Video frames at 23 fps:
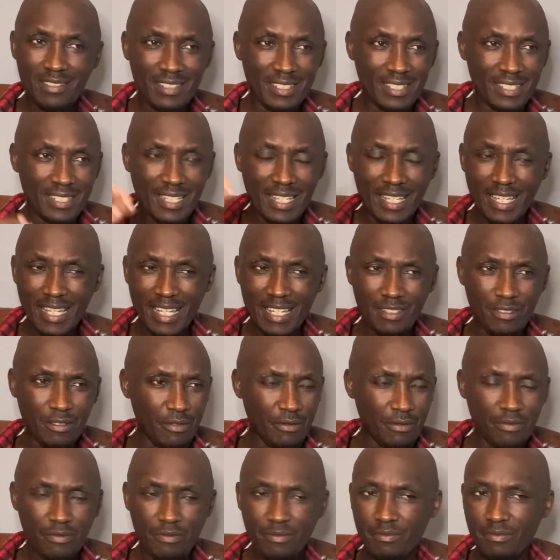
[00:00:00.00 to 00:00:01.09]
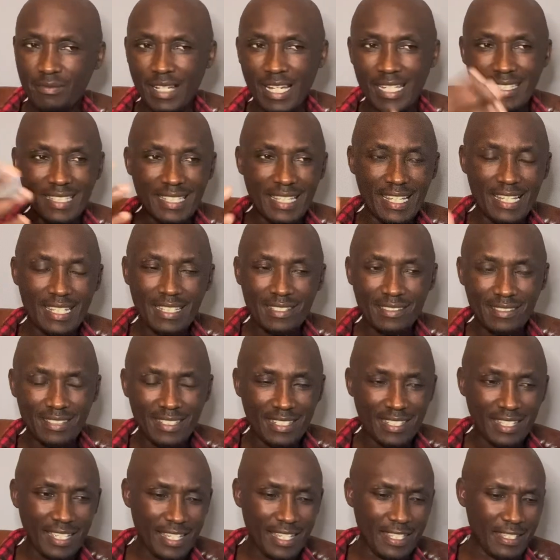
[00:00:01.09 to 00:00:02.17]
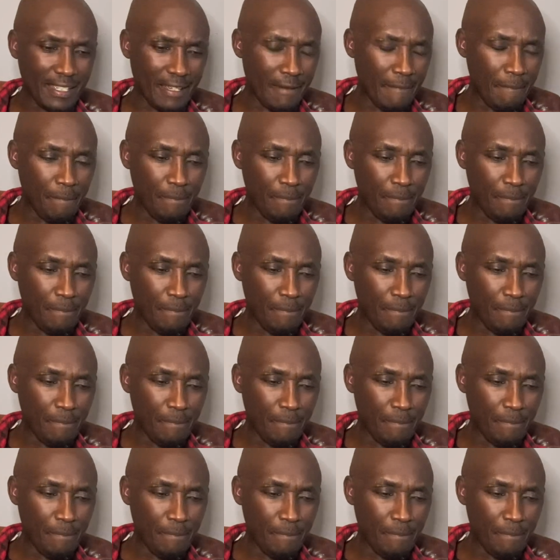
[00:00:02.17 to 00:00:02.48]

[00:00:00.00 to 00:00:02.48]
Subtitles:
the head of athletics in Kenya.